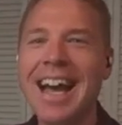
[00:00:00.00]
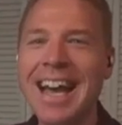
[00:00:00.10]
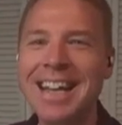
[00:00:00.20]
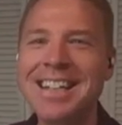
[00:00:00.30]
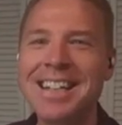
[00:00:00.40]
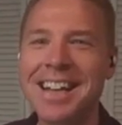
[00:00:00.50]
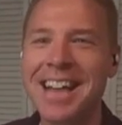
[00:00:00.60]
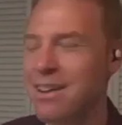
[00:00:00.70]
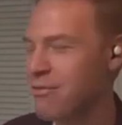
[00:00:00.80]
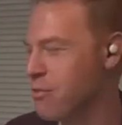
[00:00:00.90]
and uh,
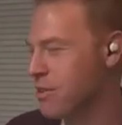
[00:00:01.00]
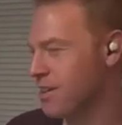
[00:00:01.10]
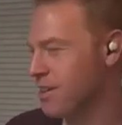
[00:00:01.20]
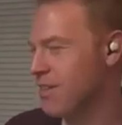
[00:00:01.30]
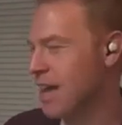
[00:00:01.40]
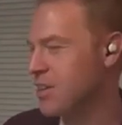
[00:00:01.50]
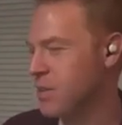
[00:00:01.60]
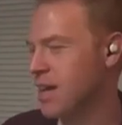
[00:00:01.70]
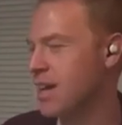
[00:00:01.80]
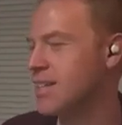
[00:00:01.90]
and for for value
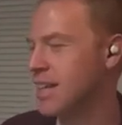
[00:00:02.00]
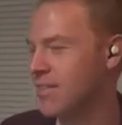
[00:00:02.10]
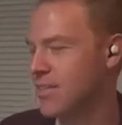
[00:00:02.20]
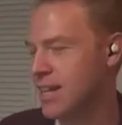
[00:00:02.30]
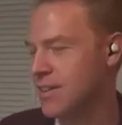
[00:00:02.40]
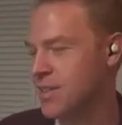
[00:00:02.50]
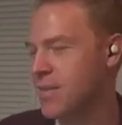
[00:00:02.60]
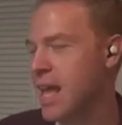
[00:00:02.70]
and content and everything else.